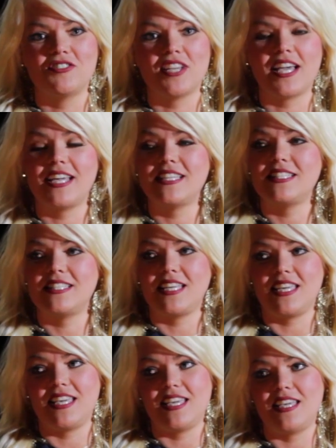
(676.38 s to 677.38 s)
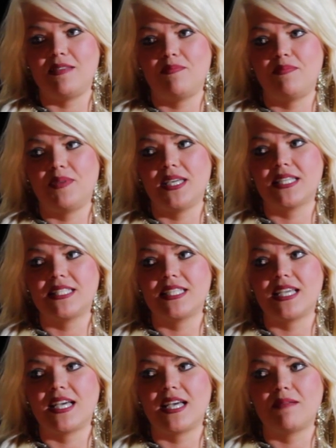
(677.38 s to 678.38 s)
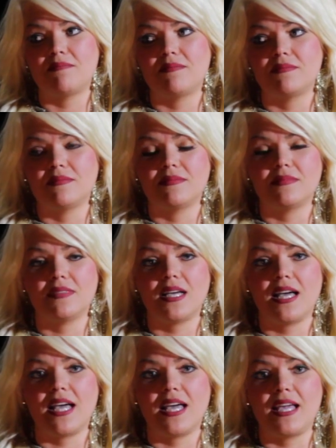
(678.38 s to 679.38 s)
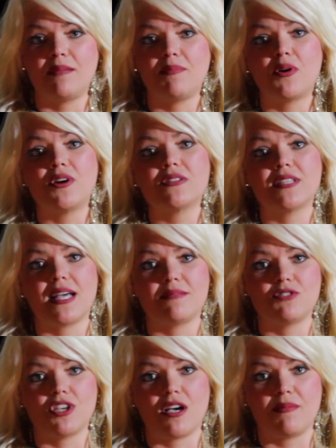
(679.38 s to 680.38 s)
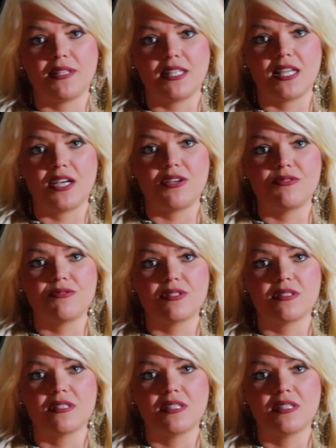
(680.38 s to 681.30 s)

Chase, he picked up a part-time job at Lowe's